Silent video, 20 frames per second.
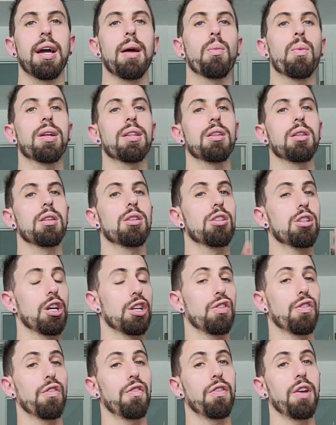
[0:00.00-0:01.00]
I went to the
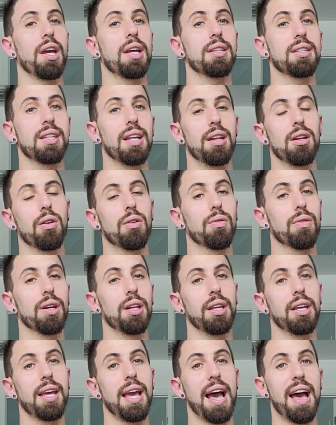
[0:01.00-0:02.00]
Just For Fans that I don't
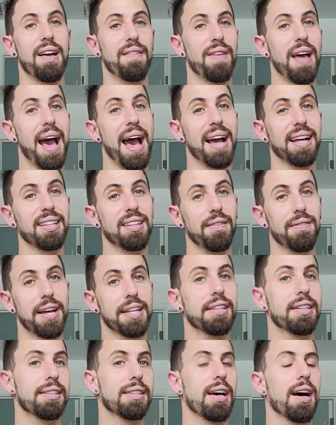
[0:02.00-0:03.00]
really have active
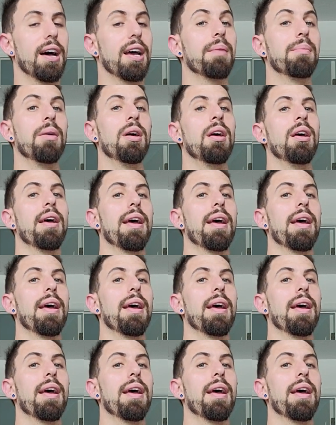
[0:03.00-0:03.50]
at the time.